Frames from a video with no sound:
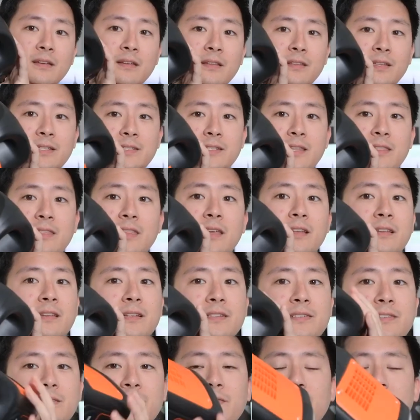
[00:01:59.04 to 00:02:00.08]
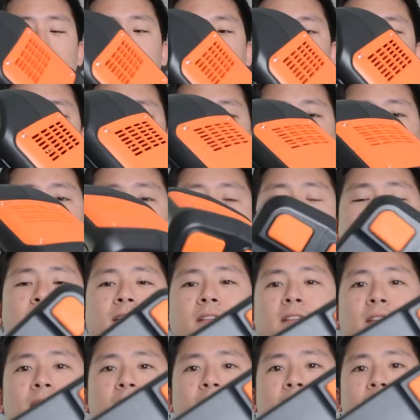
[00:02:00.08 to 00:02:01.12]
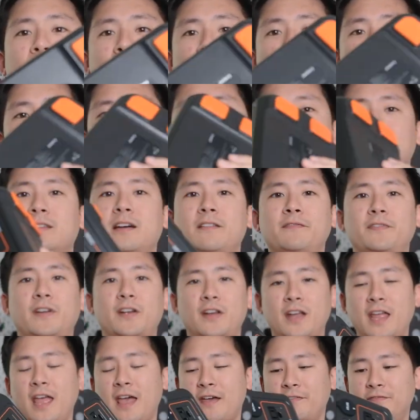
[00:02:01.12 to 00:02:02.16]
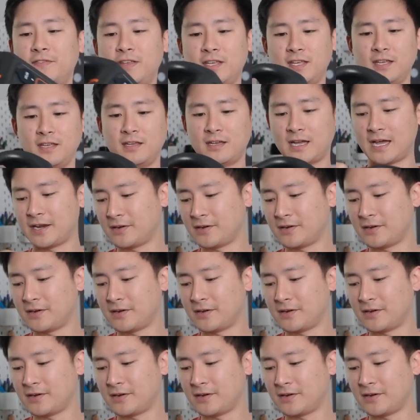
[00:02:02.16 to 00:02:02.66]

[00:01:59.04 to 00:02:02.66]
It's the thickness of it. It's not very heavy.